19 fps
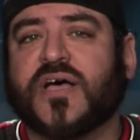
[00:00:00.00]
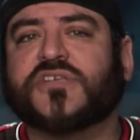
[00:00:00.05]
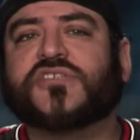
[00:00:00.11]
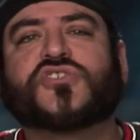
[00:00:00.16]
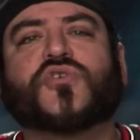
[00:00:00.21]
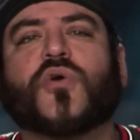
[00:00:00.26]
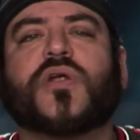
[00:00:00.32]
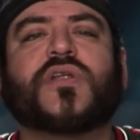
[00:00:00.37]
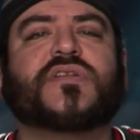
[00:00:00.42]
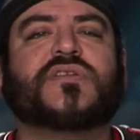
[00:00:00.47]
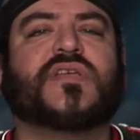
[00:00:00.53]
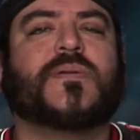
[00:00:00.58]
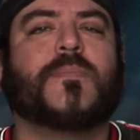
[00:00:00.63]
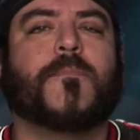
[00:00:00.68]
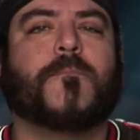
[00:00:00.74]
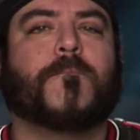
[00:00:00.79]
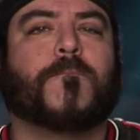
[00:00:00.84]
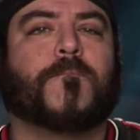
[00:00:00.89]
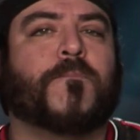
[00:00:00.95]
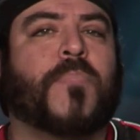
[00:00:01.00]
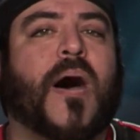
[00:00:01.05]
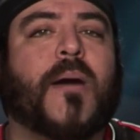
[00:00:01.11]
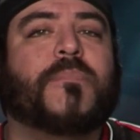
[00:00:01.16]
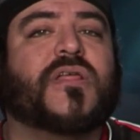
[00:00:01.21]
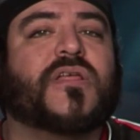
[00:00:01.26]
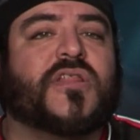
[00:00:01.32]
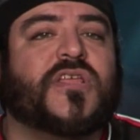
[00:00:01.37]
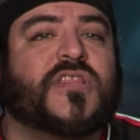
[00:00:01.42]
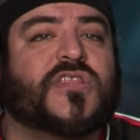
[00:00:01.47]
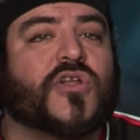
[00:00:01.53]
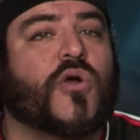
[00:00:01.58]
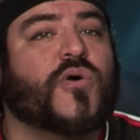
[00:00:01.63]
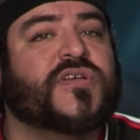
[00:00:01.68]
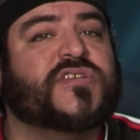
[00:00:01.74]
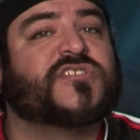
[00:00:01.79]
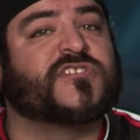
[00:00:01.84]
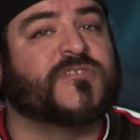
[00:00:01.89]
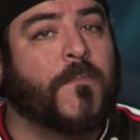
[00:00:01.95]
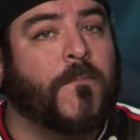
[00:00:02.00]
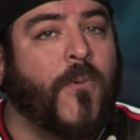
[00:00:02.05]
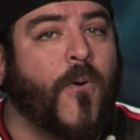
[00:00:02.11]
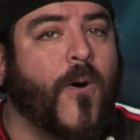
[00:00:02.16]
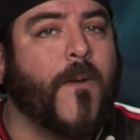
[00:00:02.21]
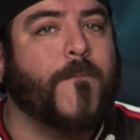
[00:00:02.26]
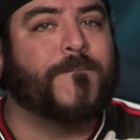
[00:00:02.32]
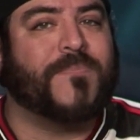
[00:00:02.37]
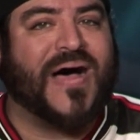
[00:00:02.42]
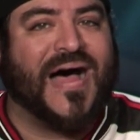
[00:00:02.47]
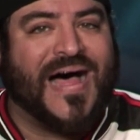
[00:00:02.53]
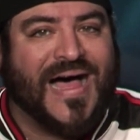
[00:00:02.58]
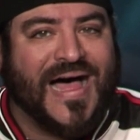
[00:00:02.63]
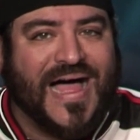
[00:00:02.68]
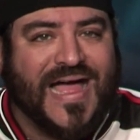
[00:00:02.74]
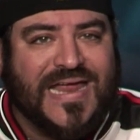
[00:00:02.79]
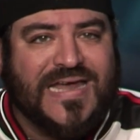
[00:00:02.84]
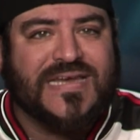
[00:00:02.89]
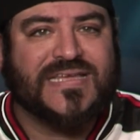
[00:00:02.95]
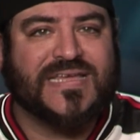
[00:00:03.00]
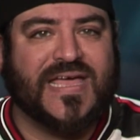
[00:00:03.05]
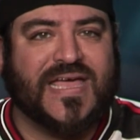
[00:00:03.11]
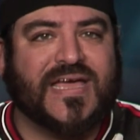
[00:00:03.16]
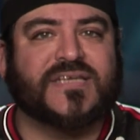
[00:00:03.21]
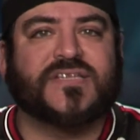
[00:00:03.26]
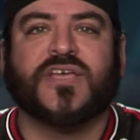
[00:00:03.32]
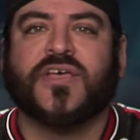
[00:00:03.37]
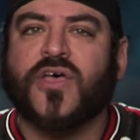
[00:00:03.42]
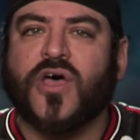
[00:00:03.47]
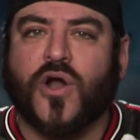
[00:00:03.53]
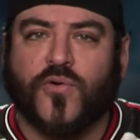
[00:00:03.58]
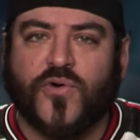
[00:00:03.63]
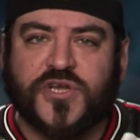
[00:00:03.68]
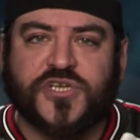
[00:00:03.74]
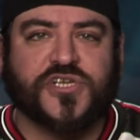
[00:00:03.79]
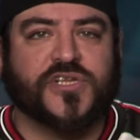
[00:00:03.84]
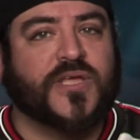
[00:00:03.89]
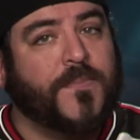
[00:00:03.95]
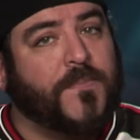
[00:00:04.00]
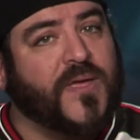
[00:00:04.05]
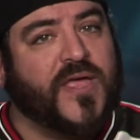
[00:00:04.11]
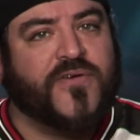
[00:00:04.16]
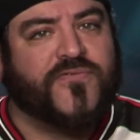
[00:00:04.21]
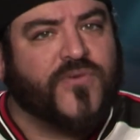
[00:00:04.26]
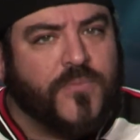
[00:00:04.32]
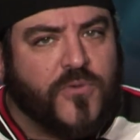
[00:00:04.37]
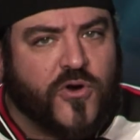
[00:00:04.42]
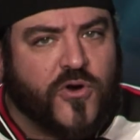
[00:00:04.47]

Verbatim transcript: Because Jordan didn't publicly throw his support behind Gantt, originally being